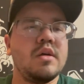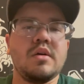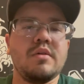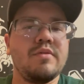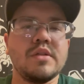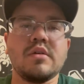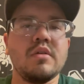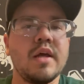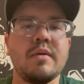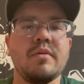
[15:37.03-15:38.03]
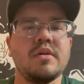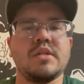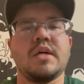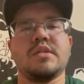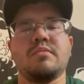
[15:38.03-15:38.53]
physical labor is
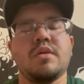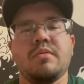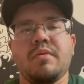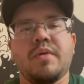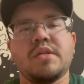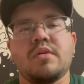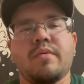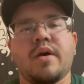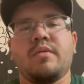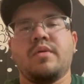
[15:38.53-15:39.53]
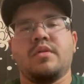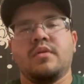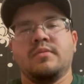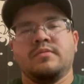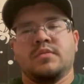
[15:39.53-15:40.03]
not something to be messing around with.
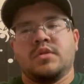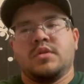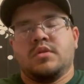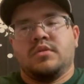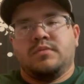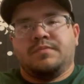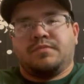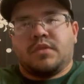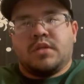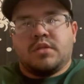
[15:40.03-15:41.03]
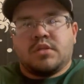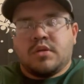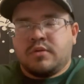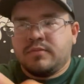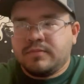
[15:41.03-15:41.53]
And so,